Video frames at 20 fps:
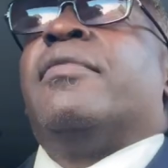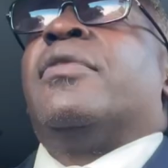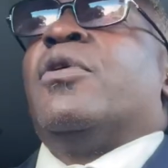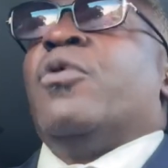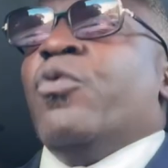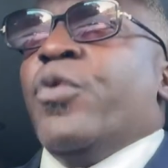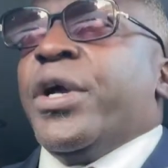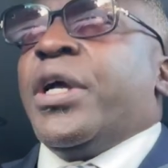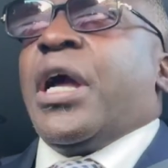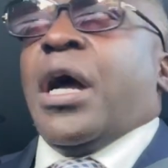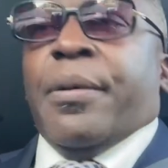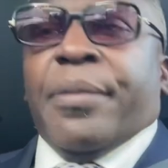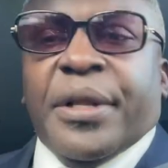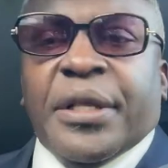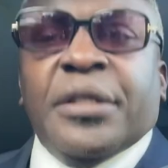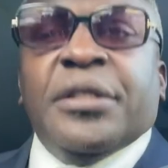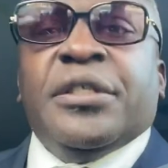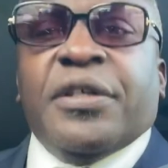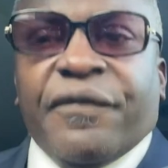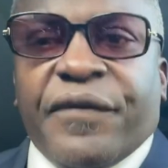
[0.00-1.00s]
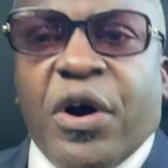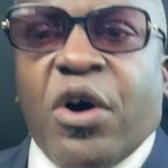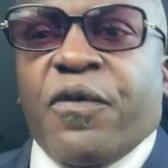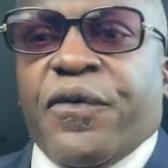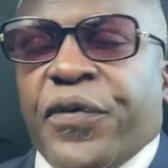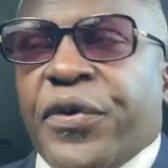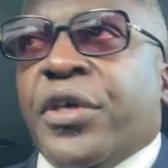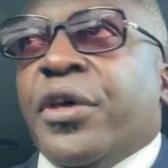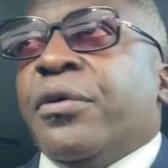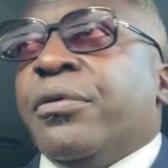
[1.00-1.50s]
We coming to vote
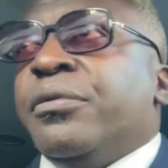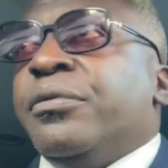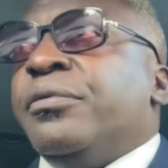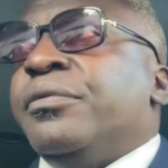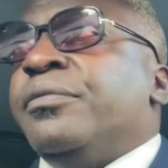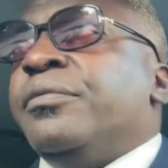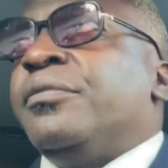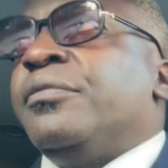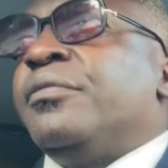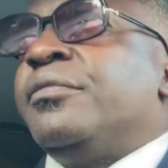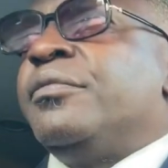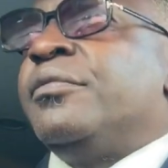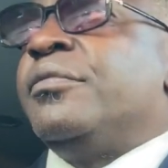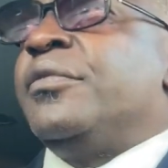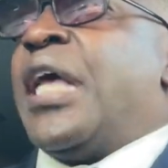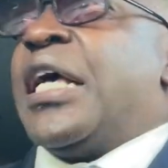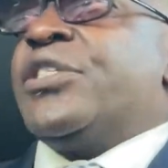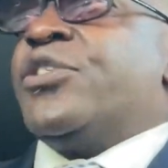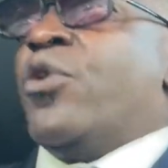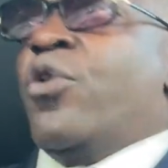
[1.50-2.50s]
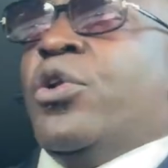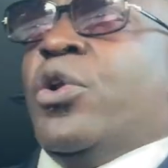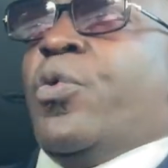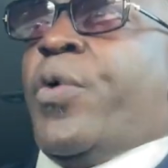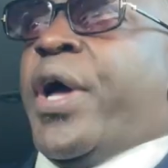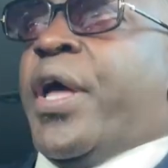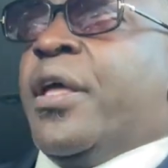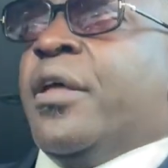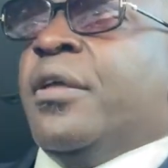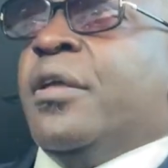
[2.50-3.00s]
for you. That's the only
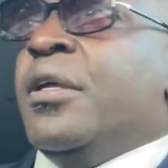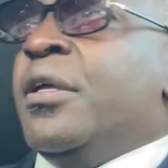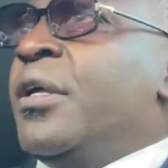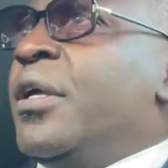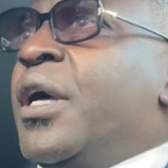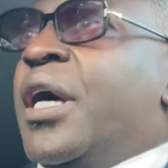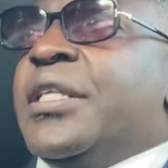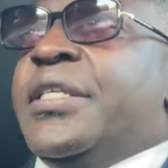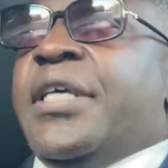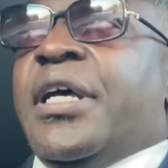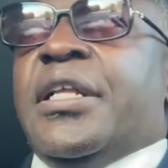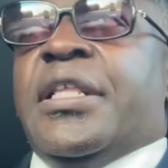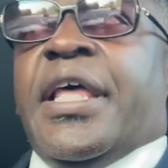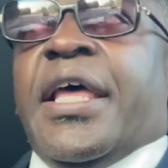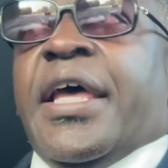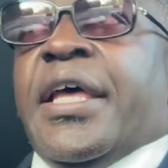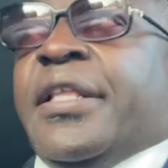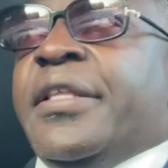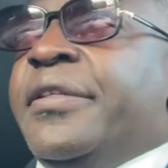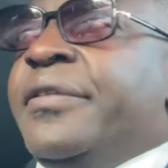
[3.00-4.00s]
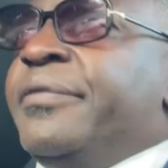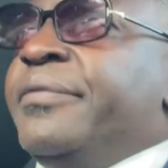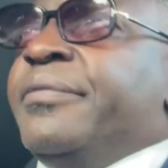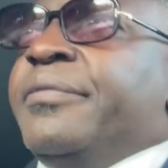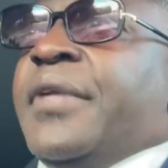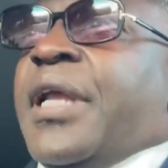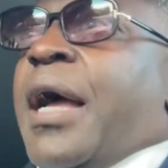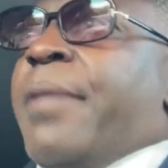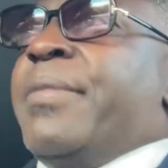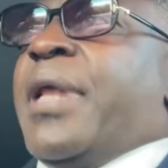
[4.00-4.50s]
way. Until then,
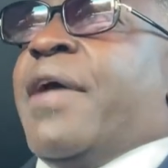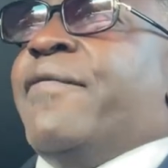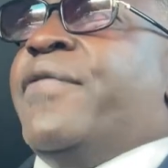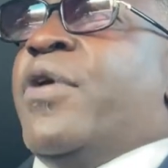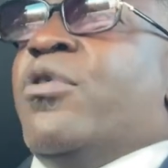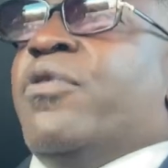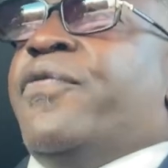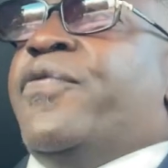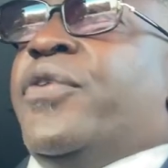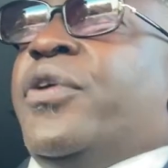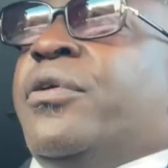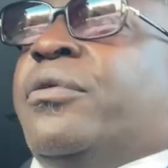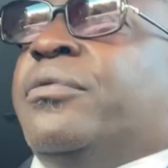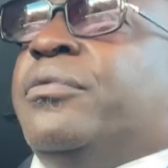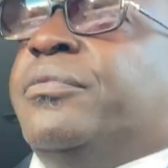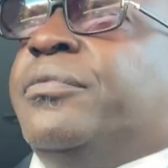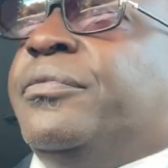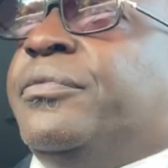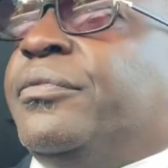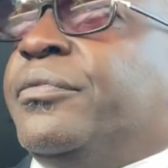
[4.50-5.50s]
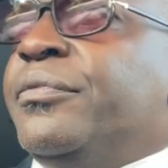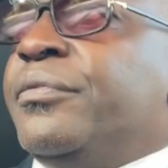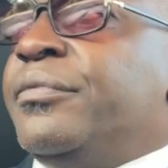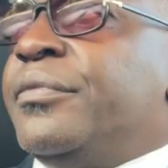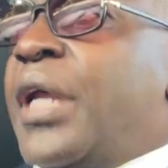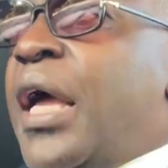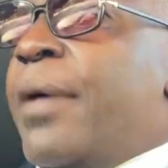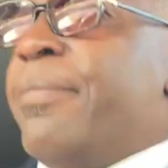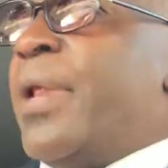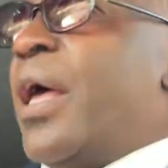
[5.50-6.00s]
I'm not voting for you.
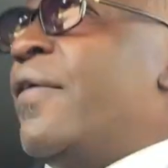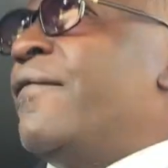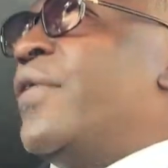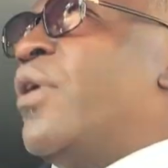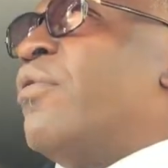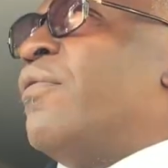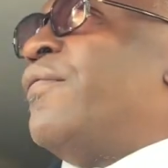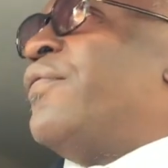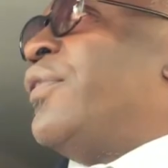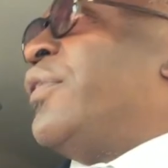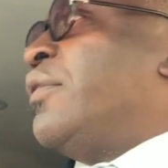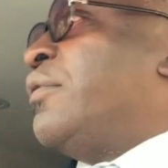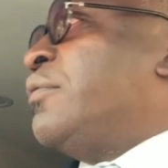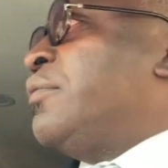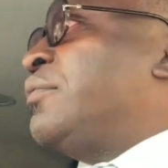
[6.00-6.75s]
I'm not voting for you.